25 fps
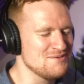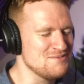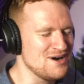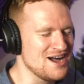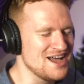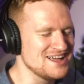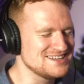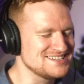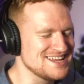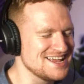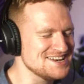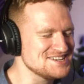
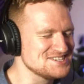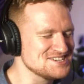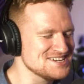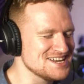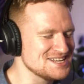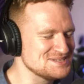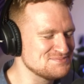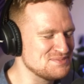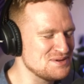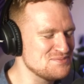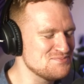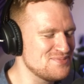my attention
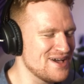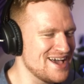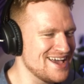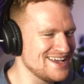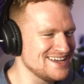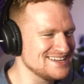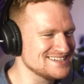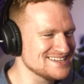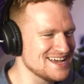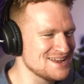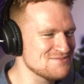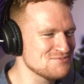has been
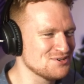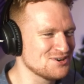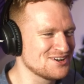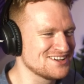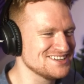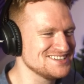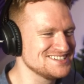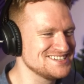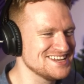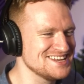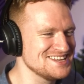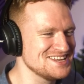paid and will
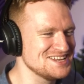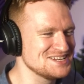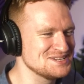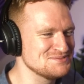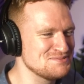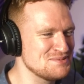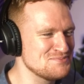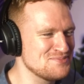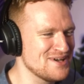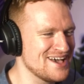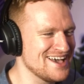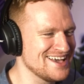continue to
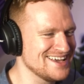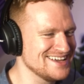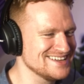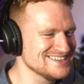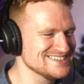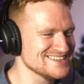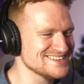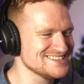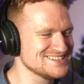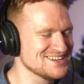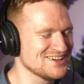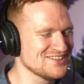be paid
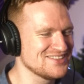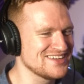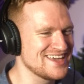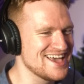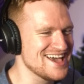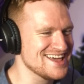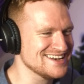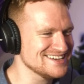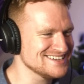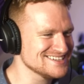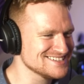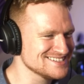until the
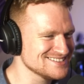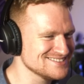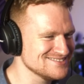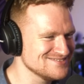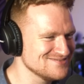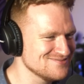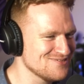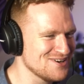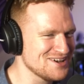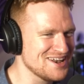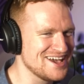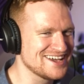end
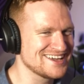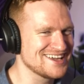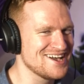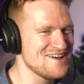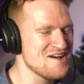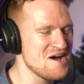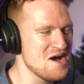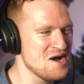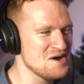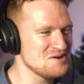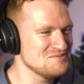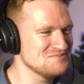when I go
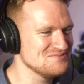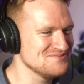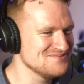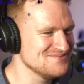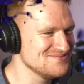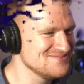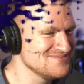home.